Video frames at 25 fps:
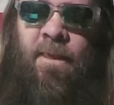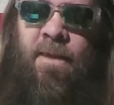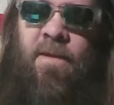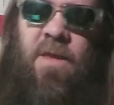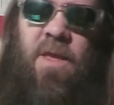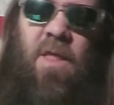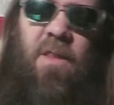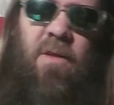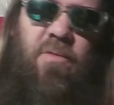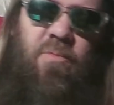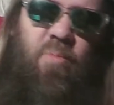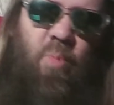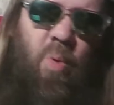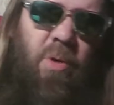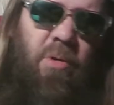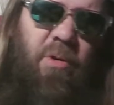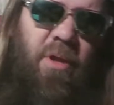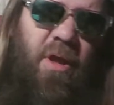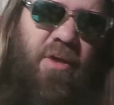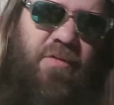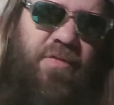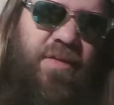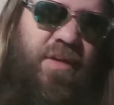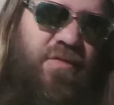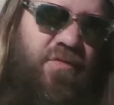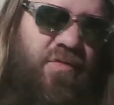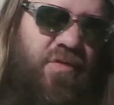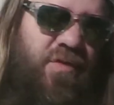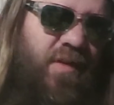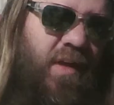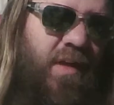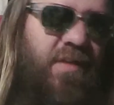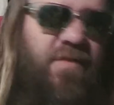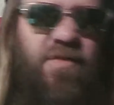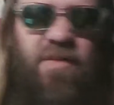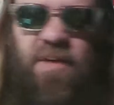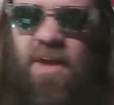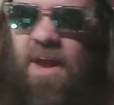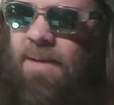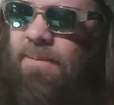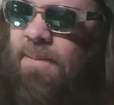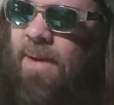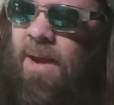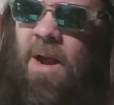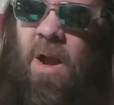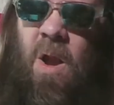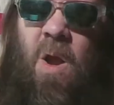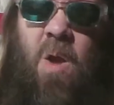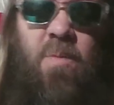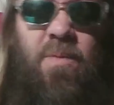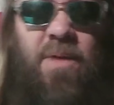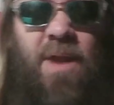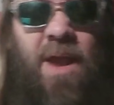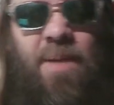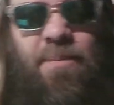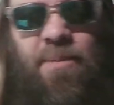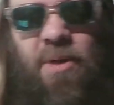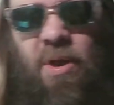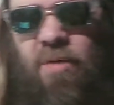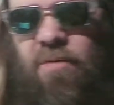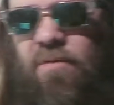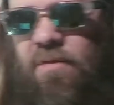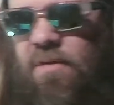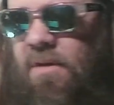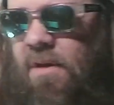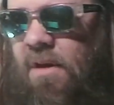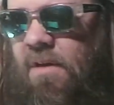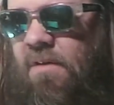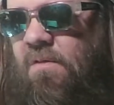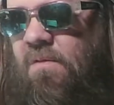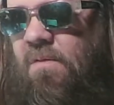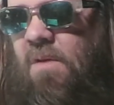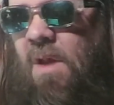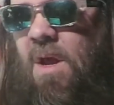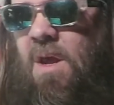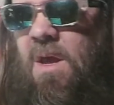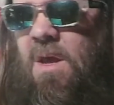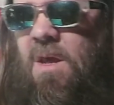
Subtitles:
Yeah, the World Health Organization came out a long time ago and said these